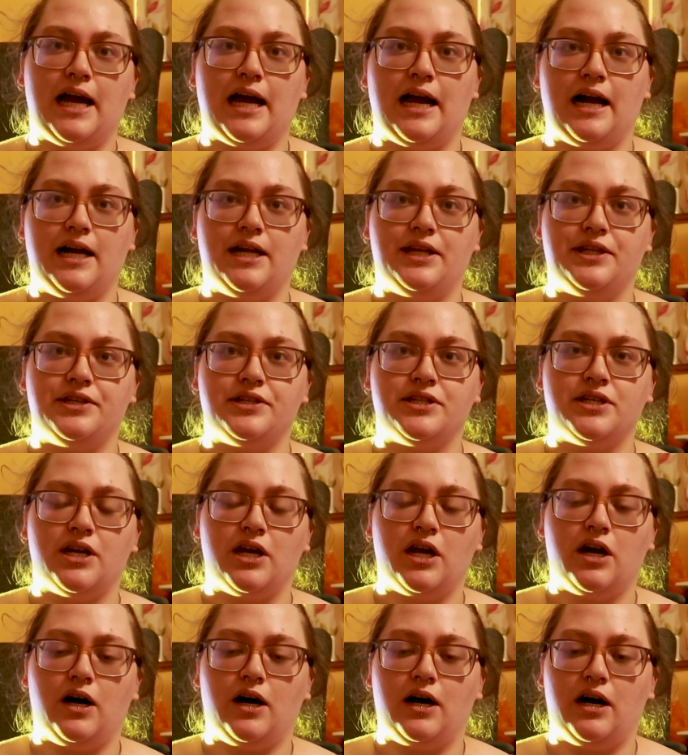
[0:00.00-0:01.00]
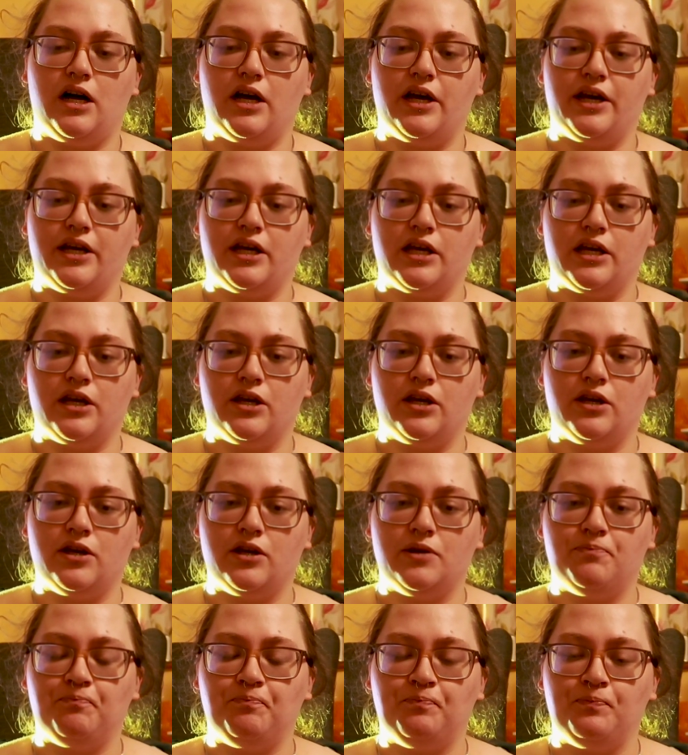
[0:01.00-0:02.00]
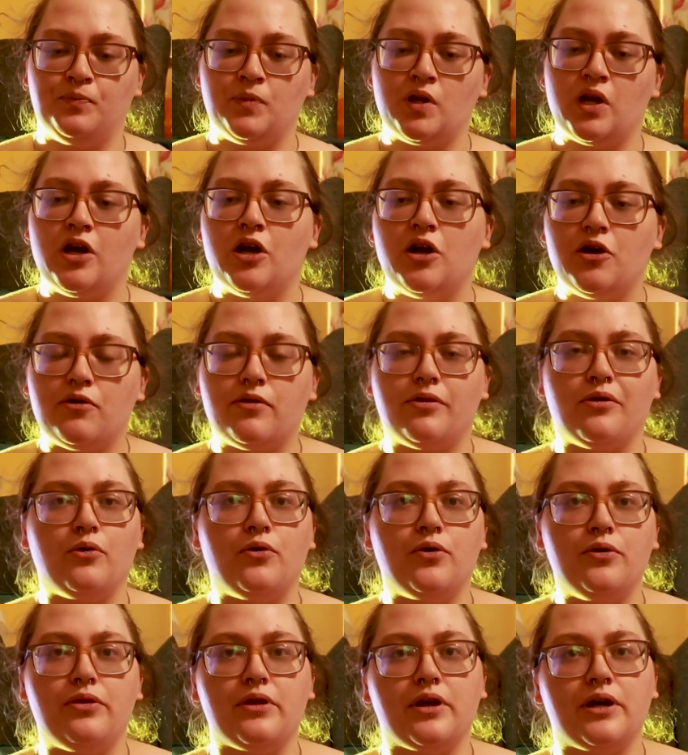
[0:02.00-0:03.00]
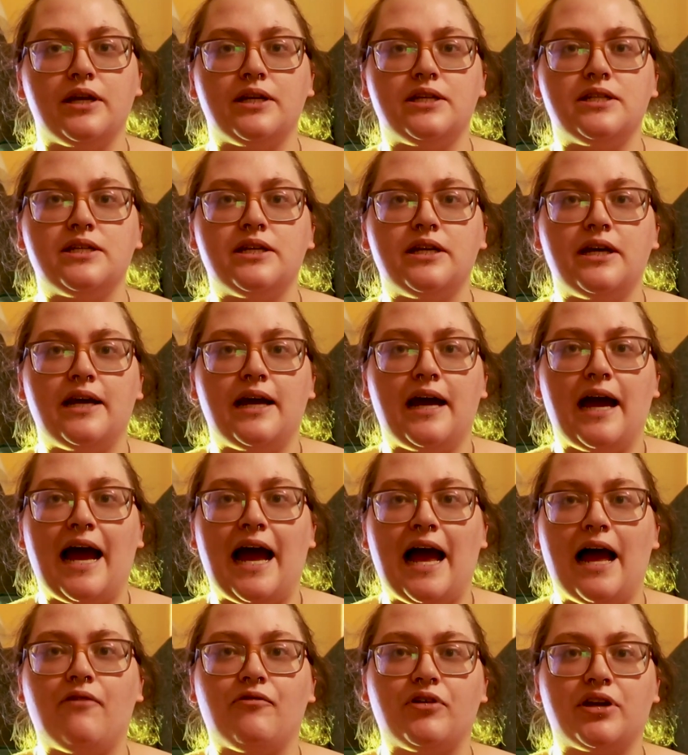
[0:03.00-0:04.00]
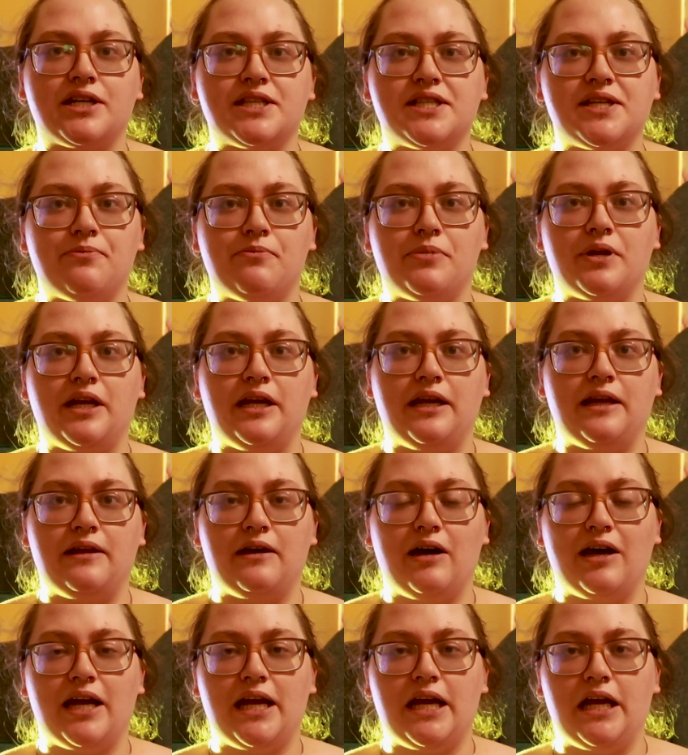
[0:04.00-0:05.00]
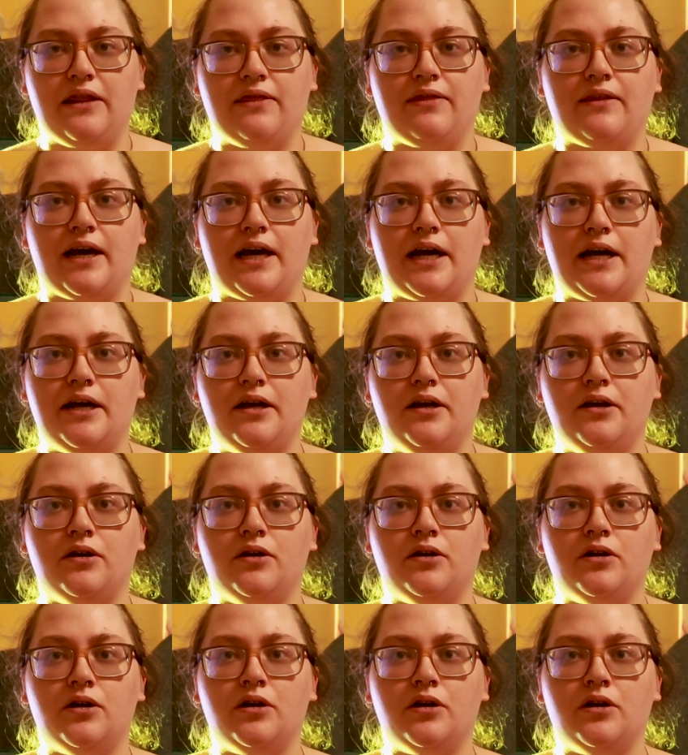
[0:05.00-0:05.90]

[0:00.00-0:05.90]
And I thought that having somebody in there